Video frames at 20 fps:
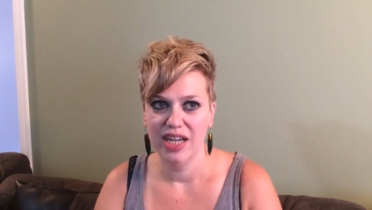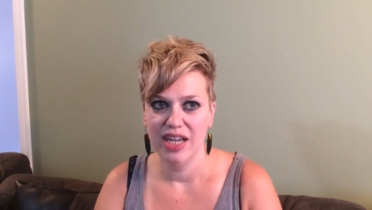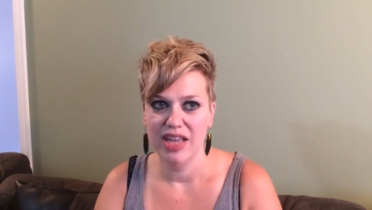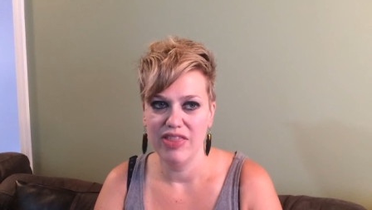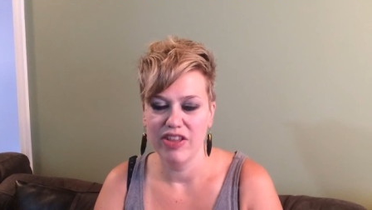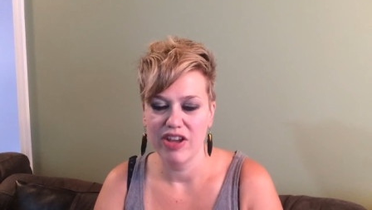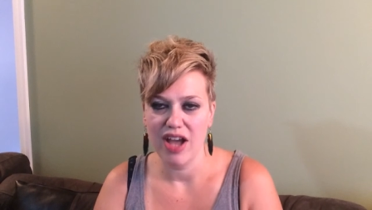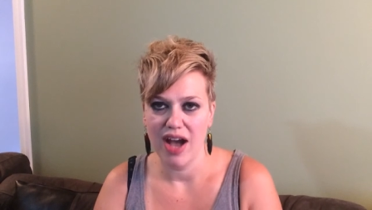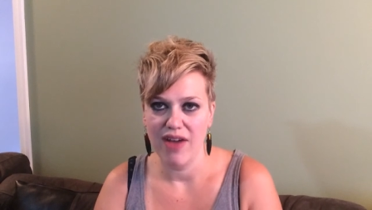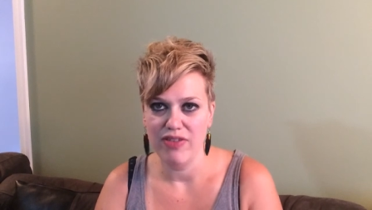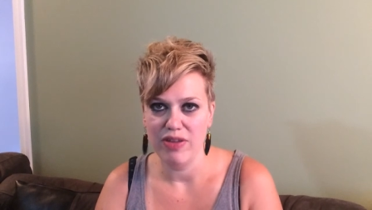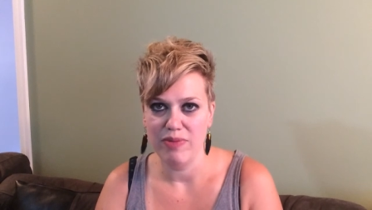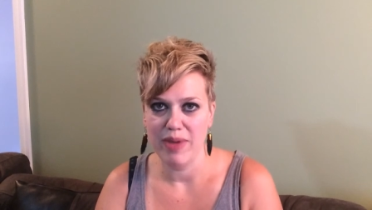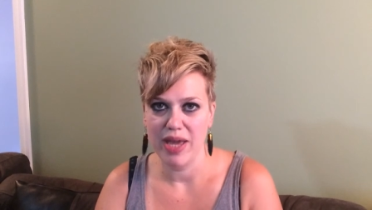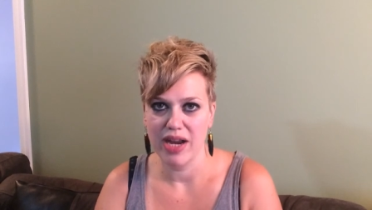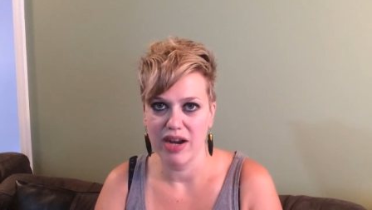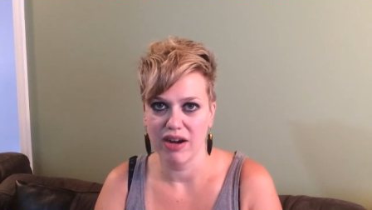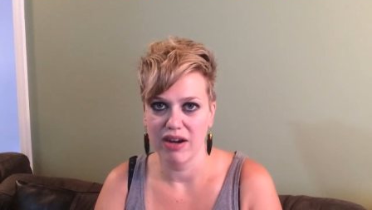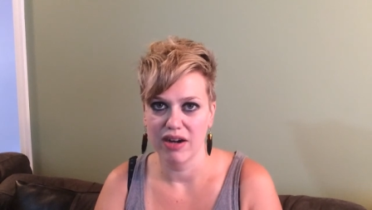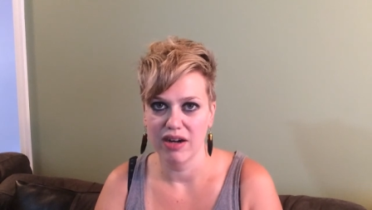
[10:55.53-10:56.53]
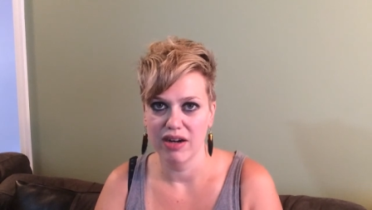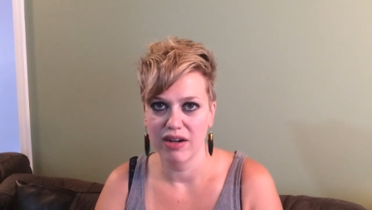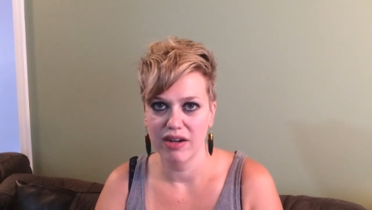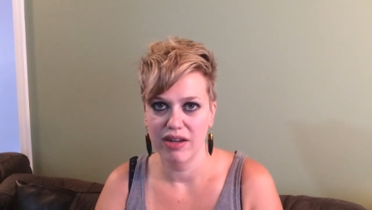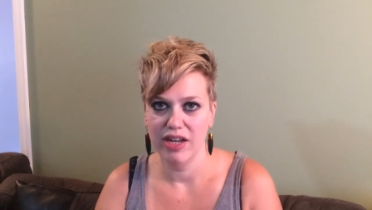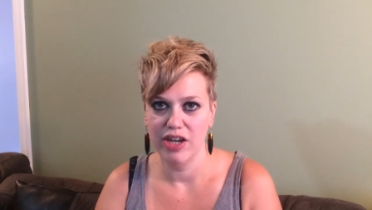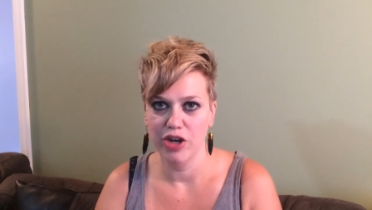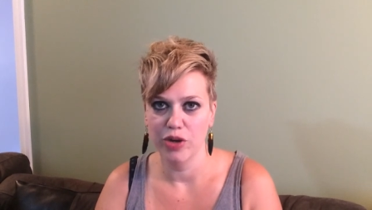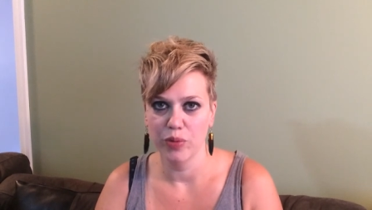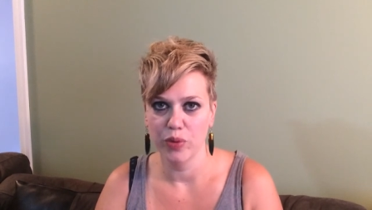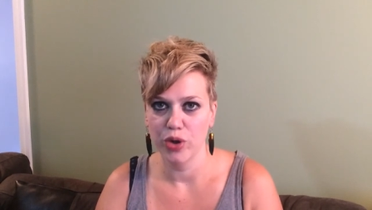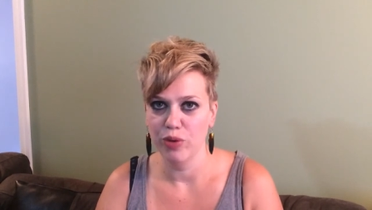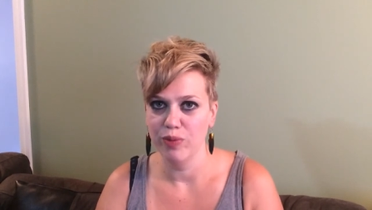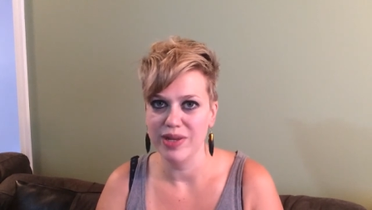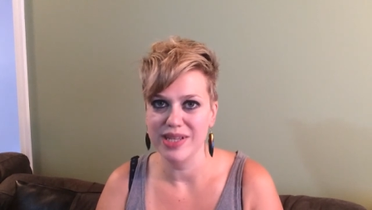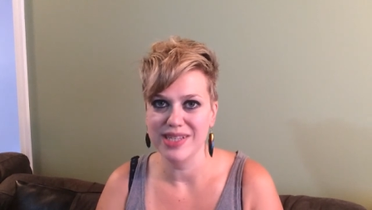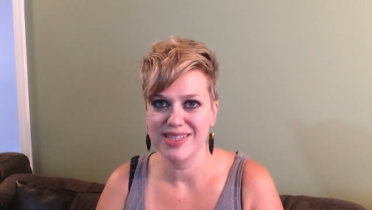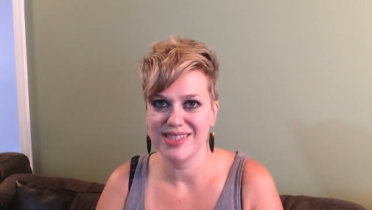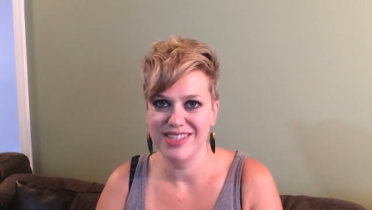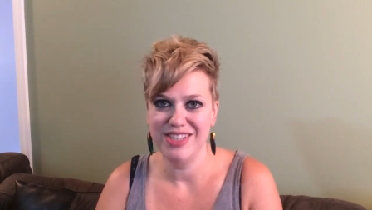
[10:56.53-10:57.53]
in the coffee maker in your
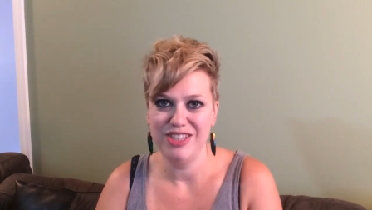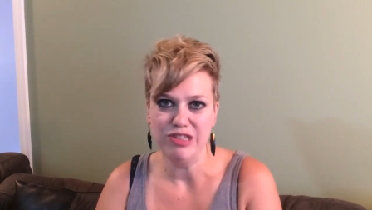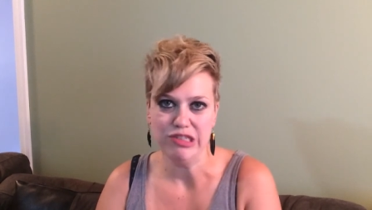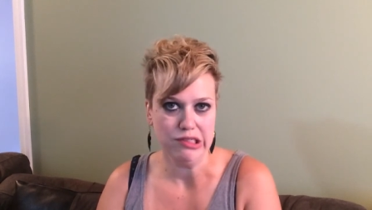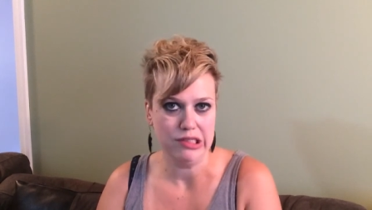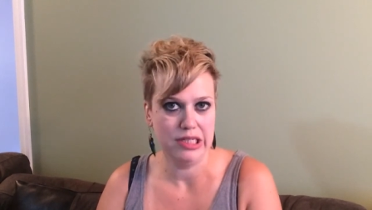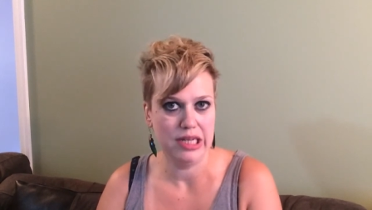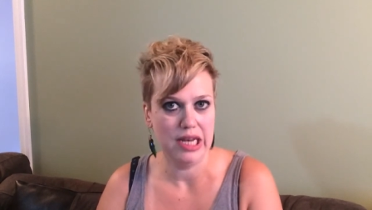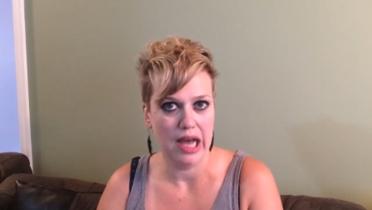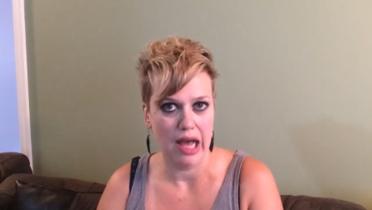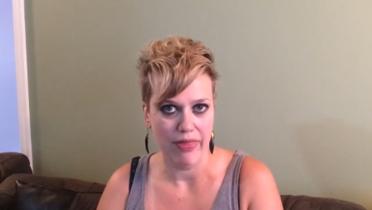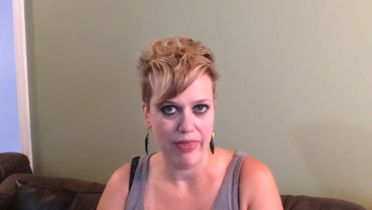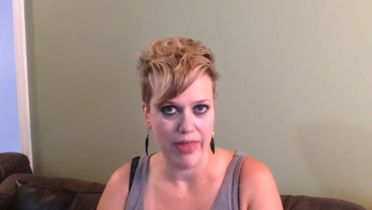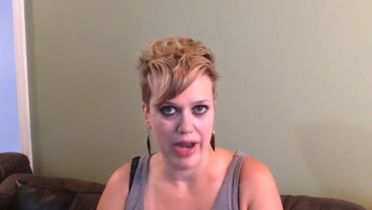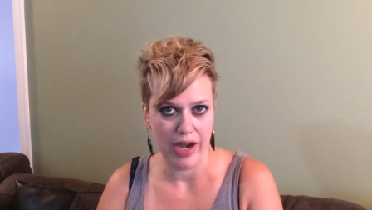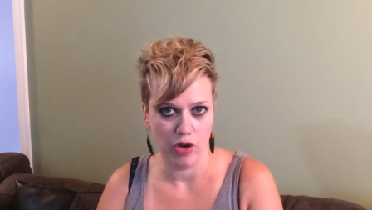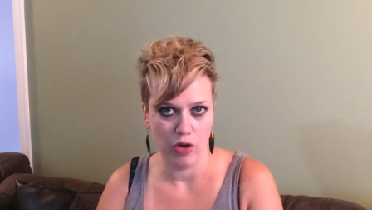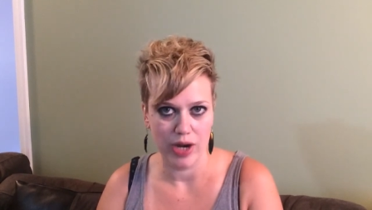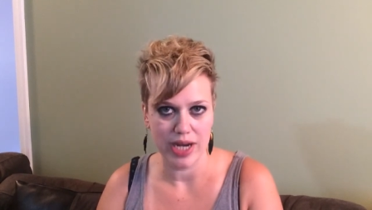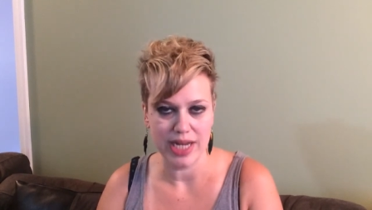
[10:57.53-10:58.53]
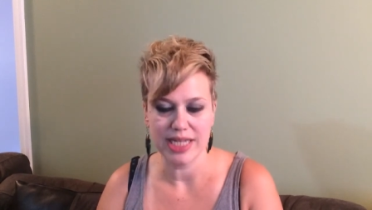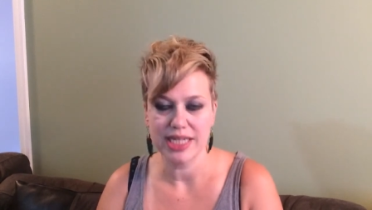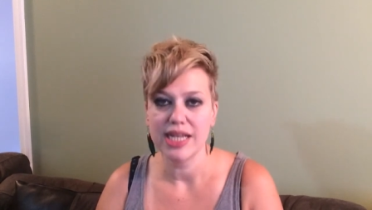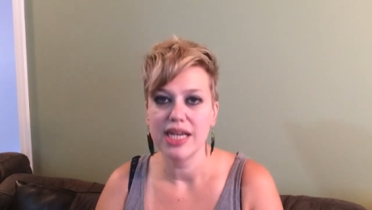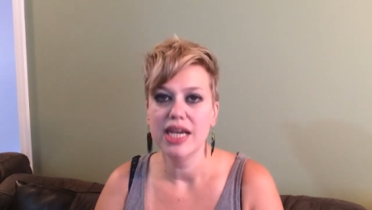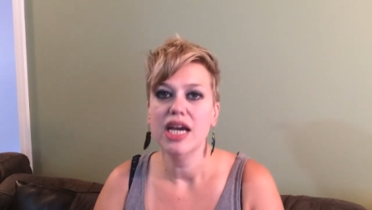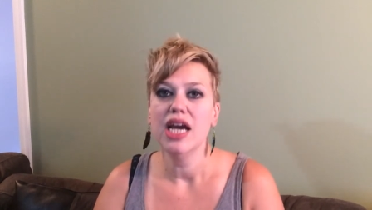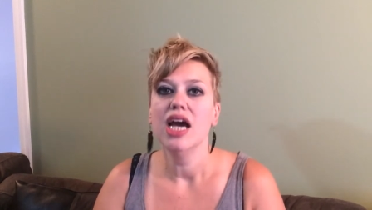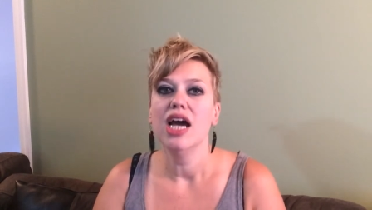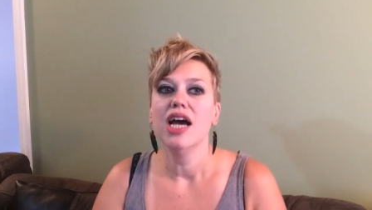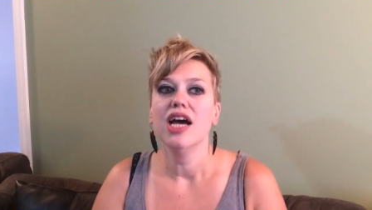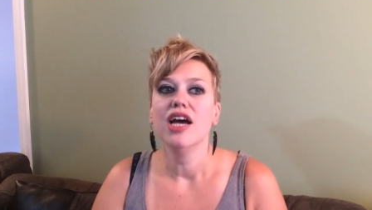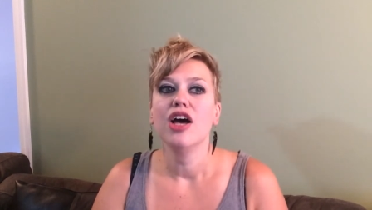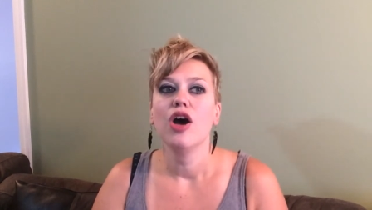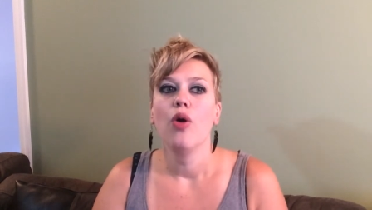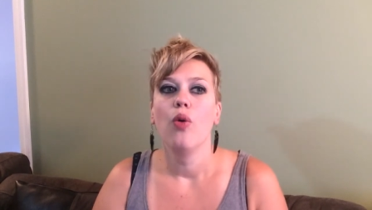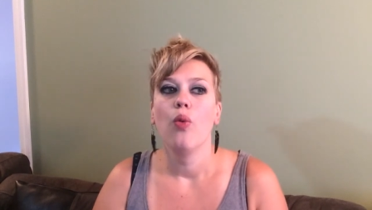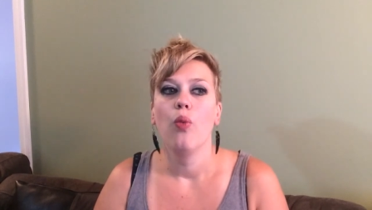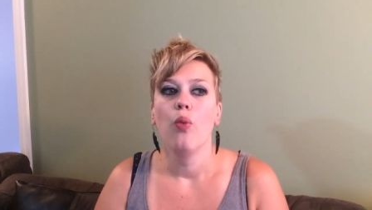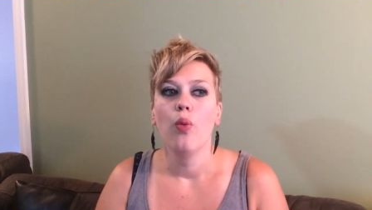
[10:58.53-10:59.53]
room is usually not that great.
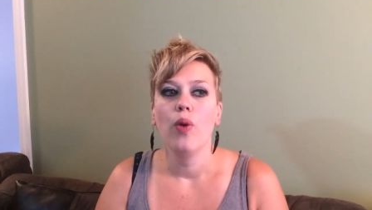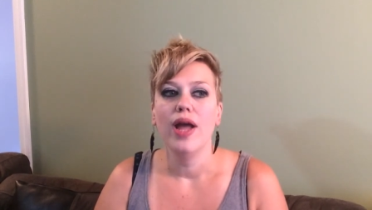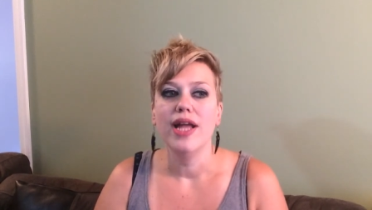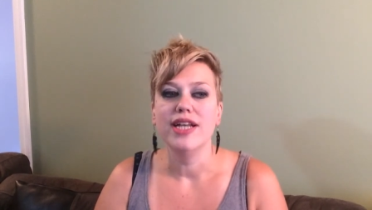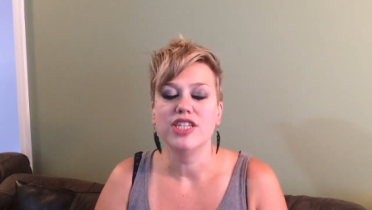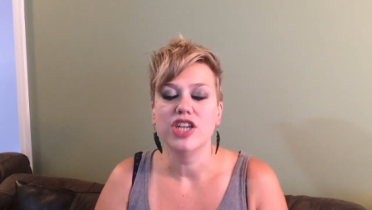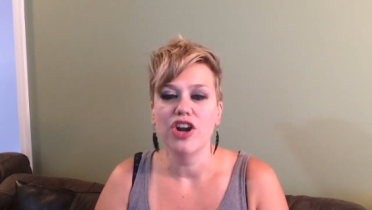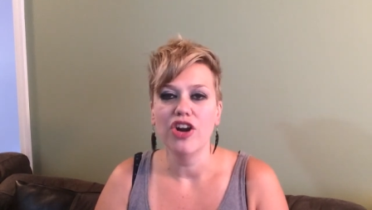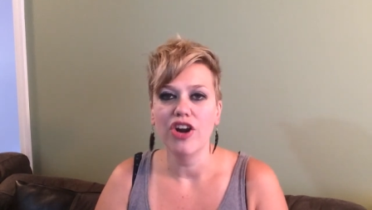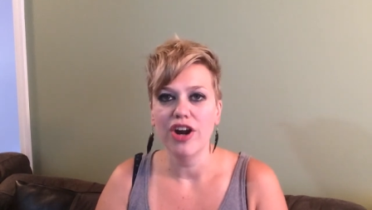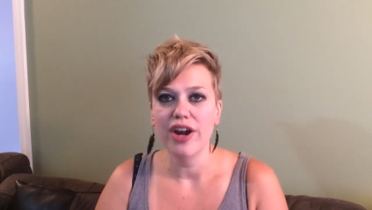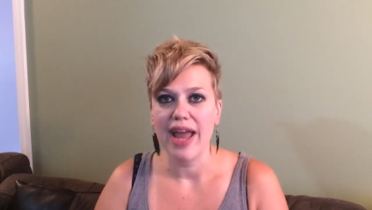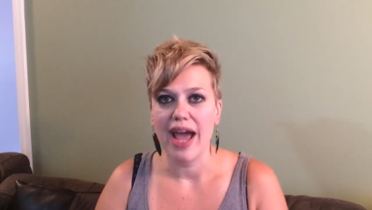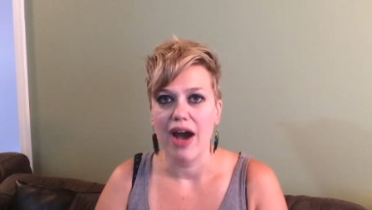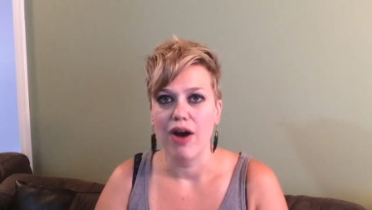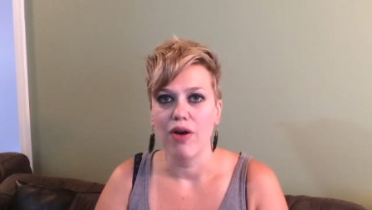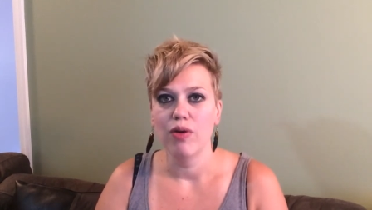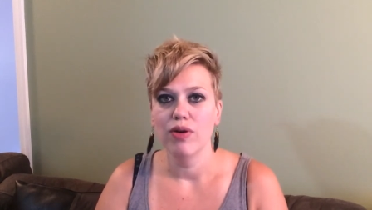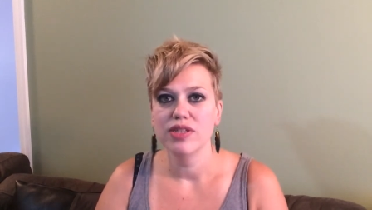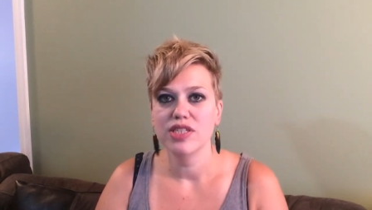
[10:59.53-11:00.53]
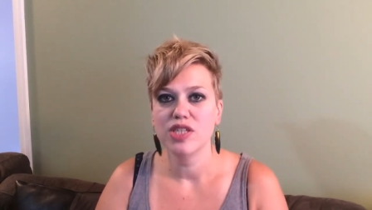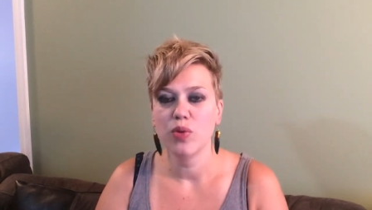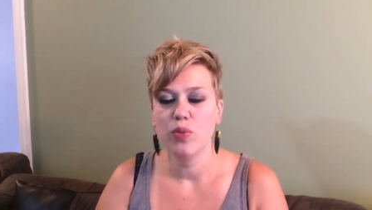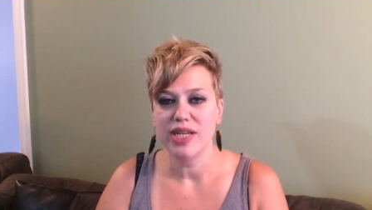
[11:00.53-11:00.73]
It turned out so